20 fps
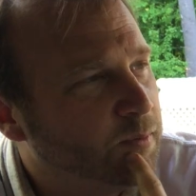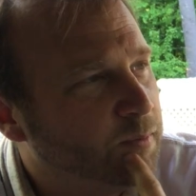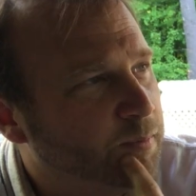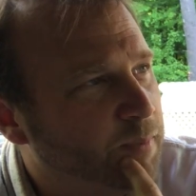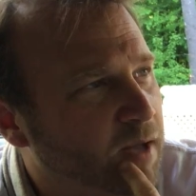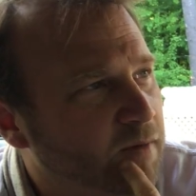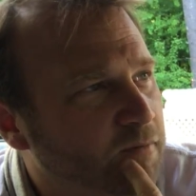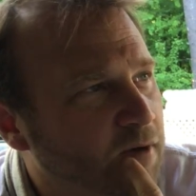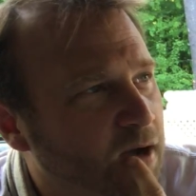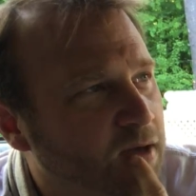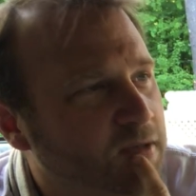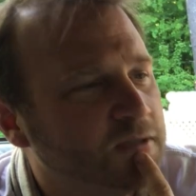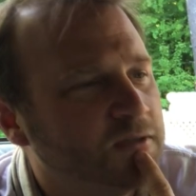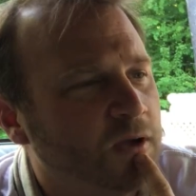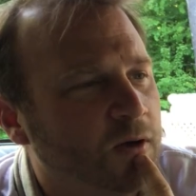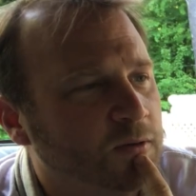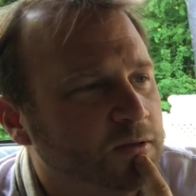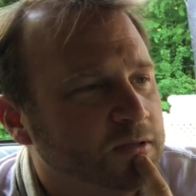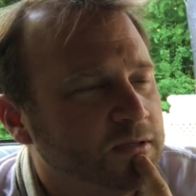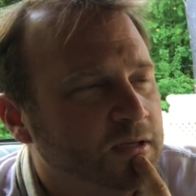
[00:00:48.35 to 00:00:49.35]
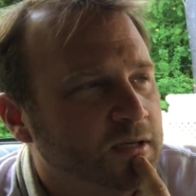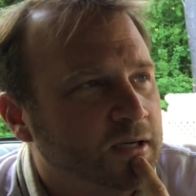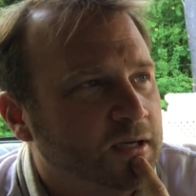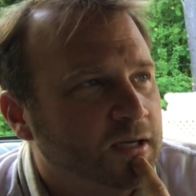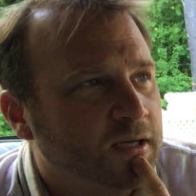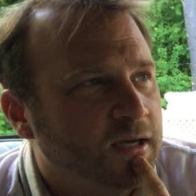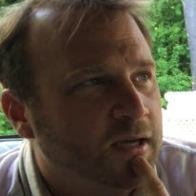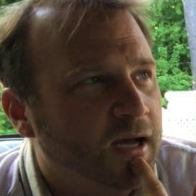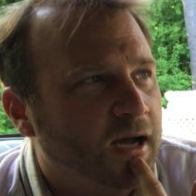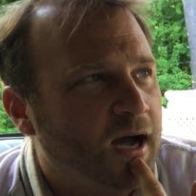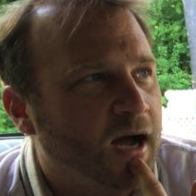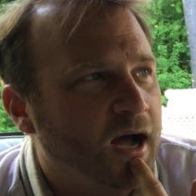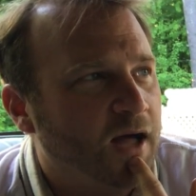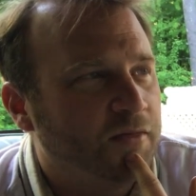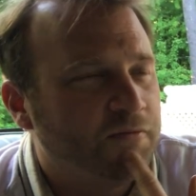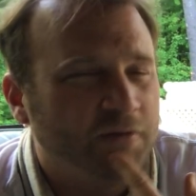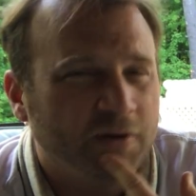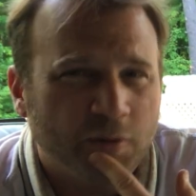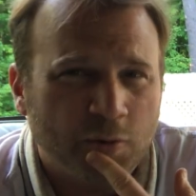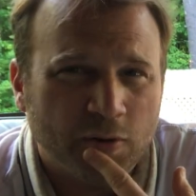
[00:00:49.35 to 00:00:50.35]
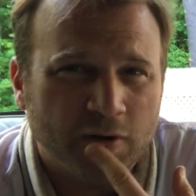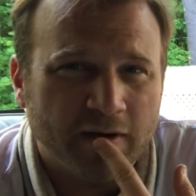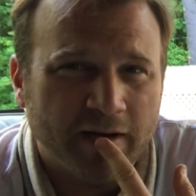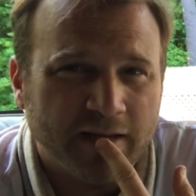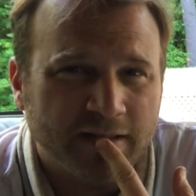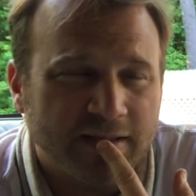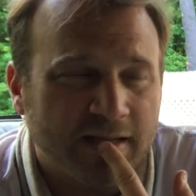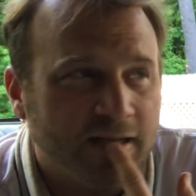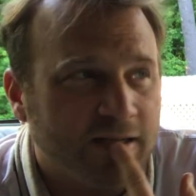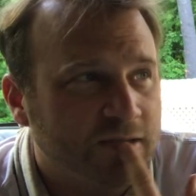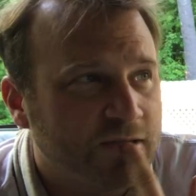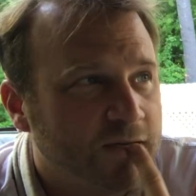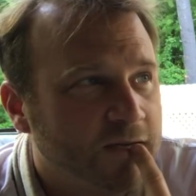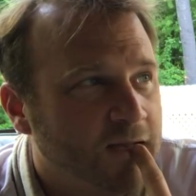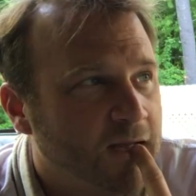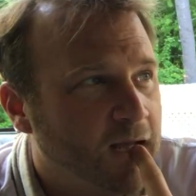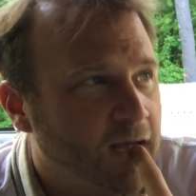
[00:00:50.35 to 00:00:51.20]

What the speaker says: bedrock stones, 3/4 1/8 inch.